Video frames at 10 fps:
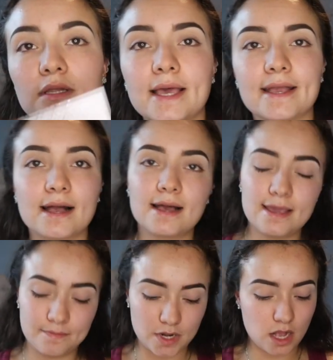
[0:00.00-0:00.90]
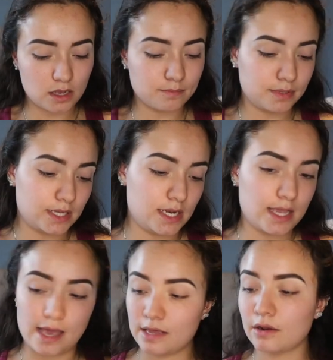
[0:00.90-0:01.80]
Like, I am not
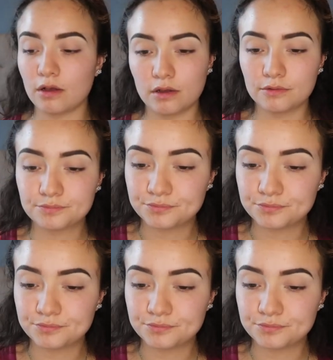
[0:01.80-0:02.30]
complaining at all.